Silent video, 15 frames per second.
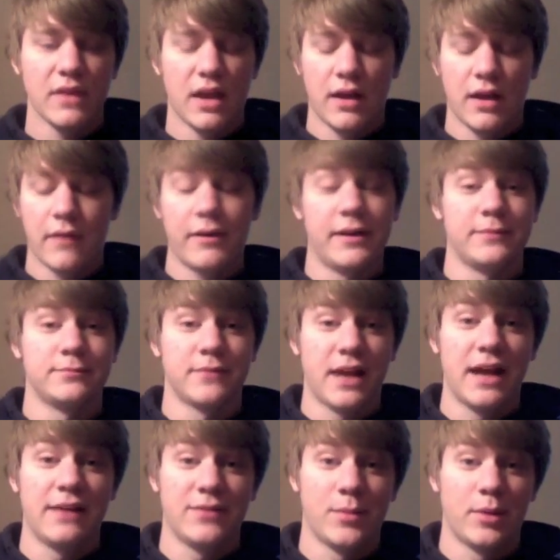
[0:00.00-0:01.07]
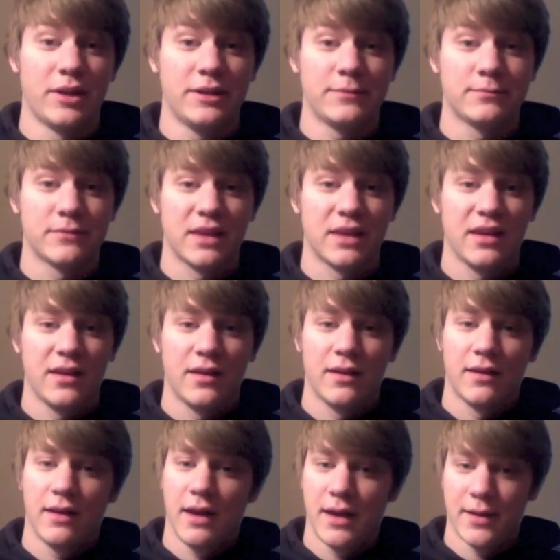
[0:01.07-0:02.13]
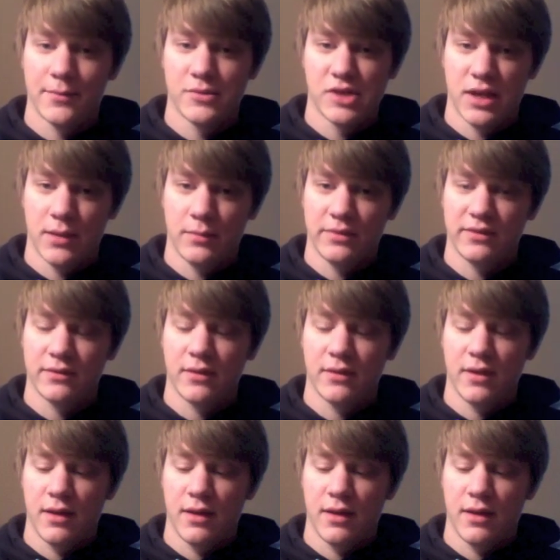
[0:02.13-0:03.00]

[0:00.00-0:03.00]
Alright, hi everybody. I'm James,